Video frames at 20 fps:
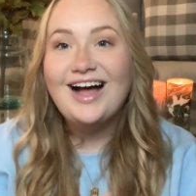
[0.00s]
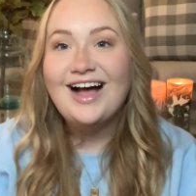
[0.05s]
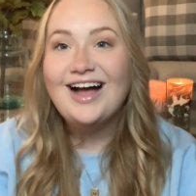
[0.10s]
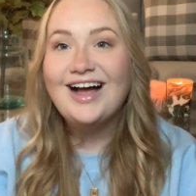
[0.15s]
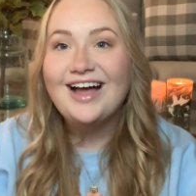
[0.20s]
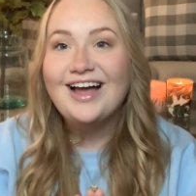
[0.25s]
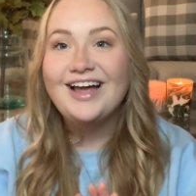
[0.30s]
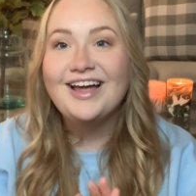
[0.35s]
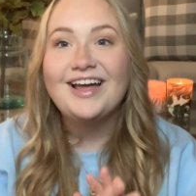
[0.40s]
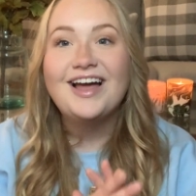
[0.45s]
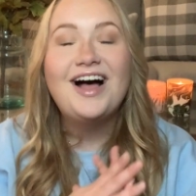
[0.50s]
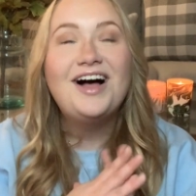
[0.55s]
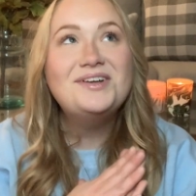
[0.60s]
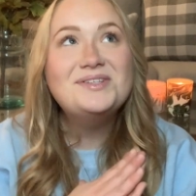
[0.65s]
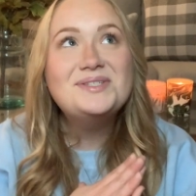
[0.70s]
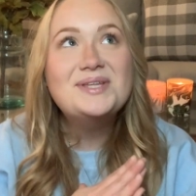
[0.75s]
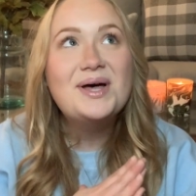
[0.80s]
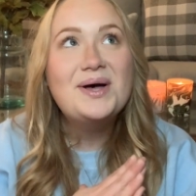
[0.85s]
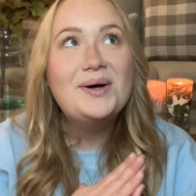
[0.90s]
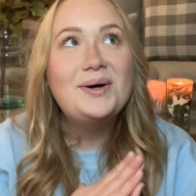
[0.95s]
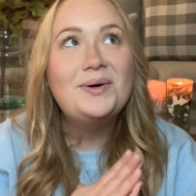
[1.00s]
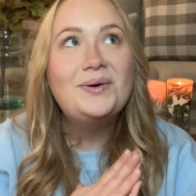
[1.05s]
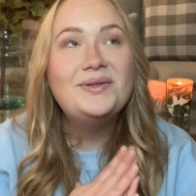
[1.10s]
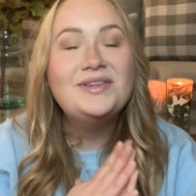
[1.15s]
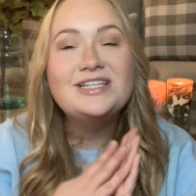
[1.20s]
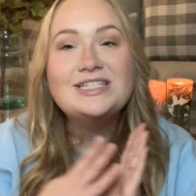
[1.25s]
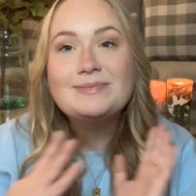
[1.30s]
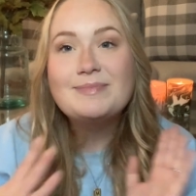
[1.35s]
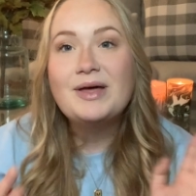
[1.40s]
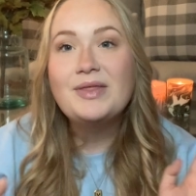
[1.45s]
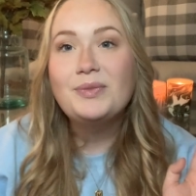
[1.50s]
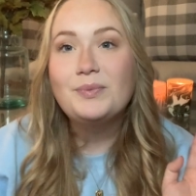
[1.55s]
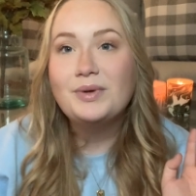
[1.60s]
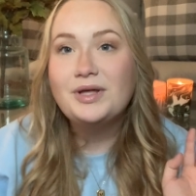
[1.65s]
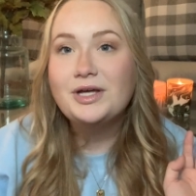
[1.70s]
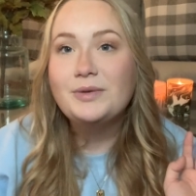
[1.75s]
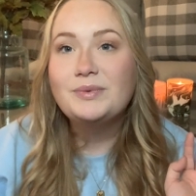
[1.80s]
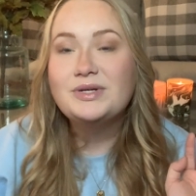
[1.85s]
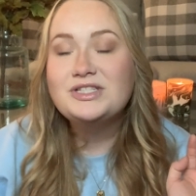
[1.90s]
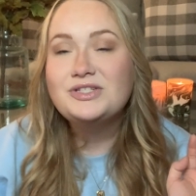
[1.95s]
I also this month
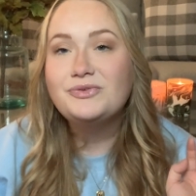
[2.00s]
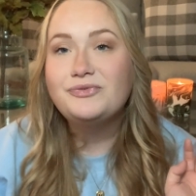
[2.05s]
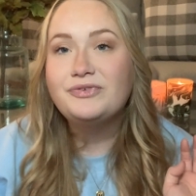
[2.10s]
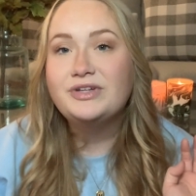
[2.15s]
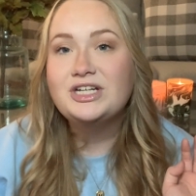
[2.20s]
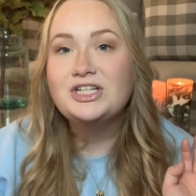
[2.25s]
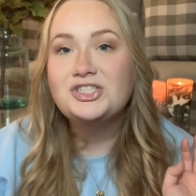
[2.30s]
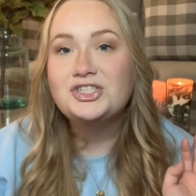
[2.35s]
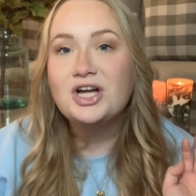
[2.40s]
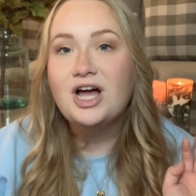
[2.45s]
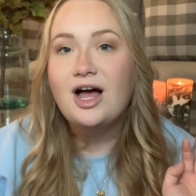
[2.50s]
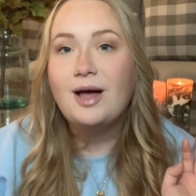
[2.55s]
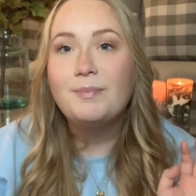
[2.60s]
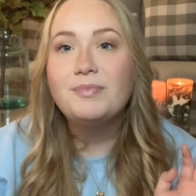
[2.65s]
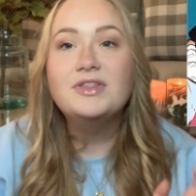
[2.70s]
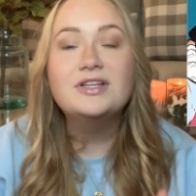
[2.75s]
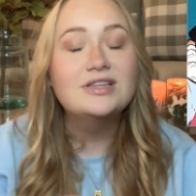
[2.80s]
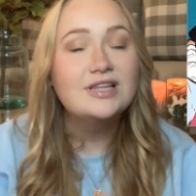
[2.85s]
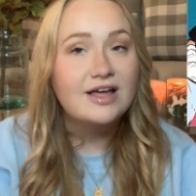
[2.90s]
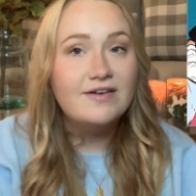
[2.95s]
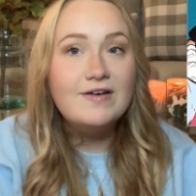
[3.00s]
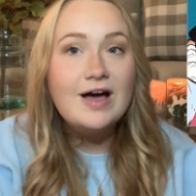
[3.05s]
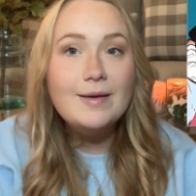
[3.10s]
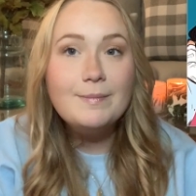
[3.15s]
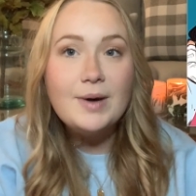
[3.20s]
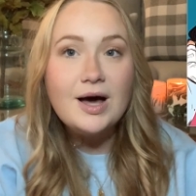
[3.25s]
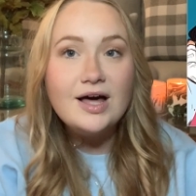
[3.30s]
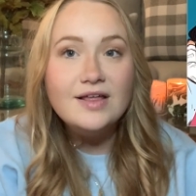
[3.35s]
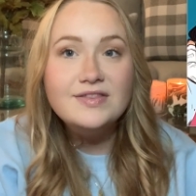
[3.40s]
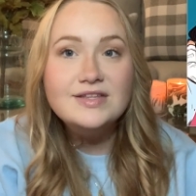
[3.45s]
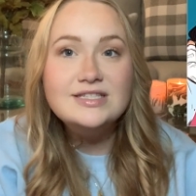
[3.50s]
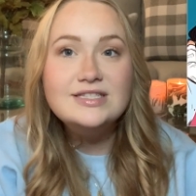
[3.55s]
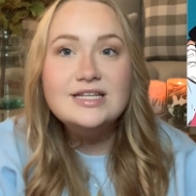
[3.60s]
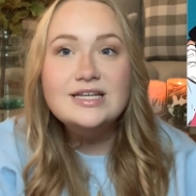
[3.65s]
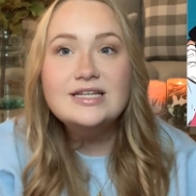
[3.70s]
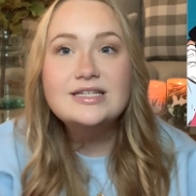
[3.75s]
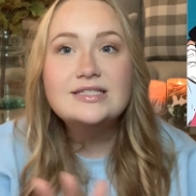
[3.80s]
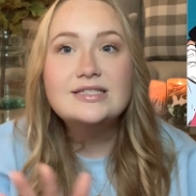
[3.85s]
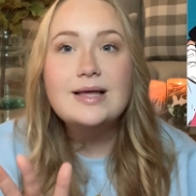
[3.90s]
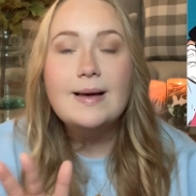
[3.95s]
really want to finish up The Love
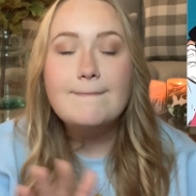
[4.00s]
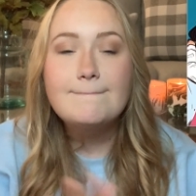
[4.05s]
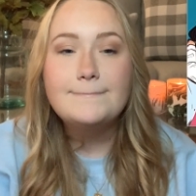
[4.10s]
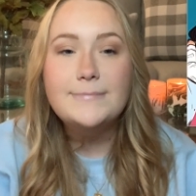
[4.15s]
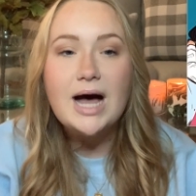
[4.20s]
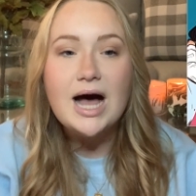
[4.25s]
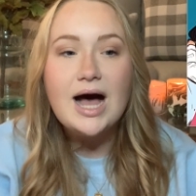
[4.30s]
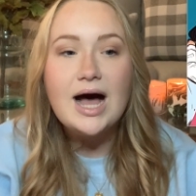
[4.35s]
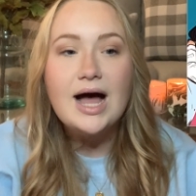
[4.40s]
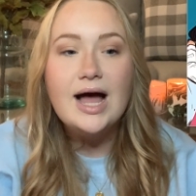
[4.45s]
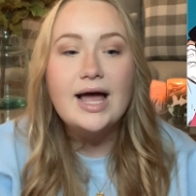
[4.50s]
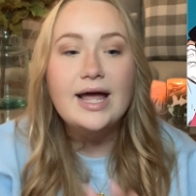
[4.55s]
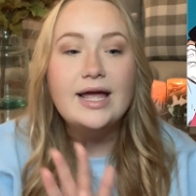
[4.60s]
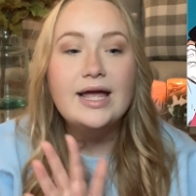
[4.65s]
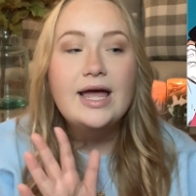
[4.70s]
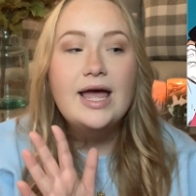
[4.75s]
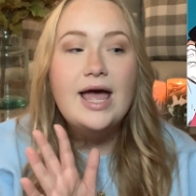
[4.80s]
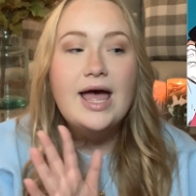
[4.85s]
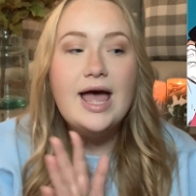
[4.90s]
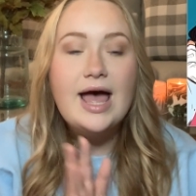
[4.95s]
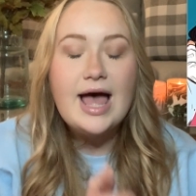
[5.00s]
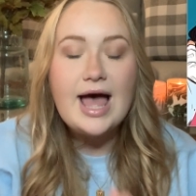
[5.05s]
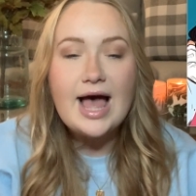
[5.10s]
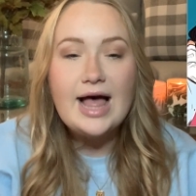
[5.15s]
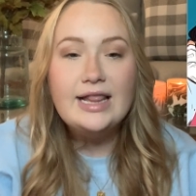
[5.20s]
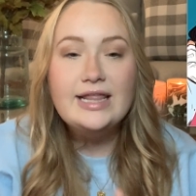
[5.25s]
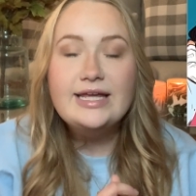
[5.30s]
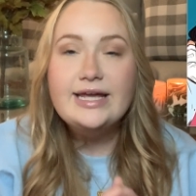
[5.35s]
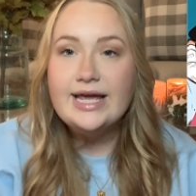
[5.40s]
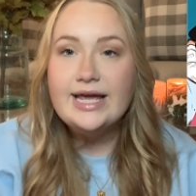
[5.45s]
Hypothesis by Allie